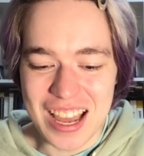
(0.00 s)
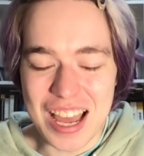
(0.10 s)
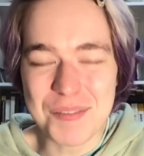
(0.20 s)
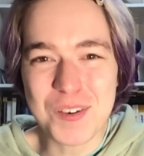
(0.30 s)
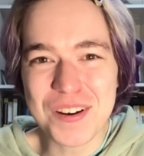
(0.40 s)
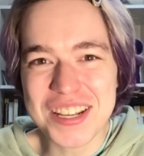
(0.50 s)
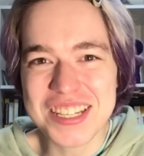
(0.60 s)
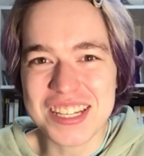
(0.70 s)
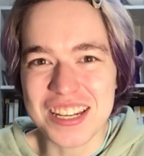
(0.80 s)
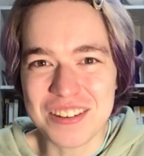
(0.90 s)
I'm quite
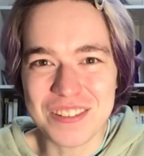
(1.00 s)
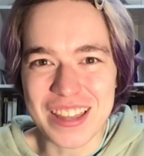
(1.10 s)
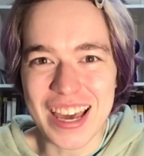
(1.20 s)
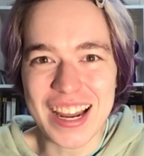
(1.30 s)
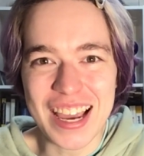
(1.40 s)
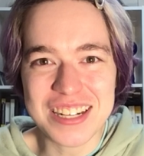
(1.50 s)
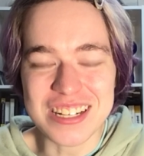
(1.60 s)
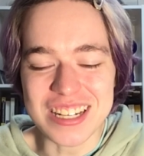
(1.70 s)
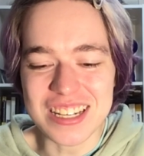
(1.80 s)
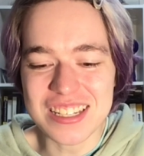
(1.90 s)
excited for that, actually.